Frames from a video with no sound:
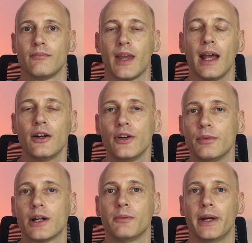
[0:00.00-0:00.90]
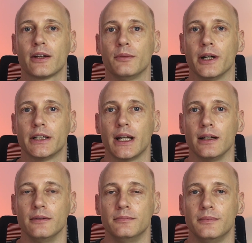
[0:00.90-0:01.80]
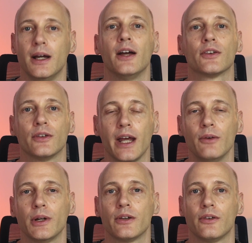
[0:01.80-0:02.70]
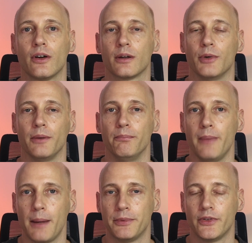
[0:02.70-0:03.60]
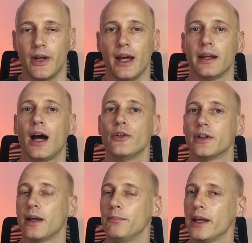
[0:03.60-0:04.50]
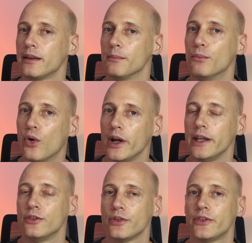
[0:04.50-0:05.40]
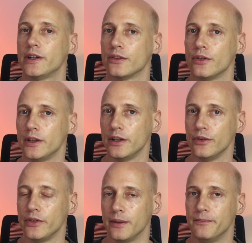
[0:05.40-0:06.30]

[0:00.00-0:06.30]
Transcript: Hello and welcome back to my channel. Today I want to talk about maps and how you can make them more interesting to your user.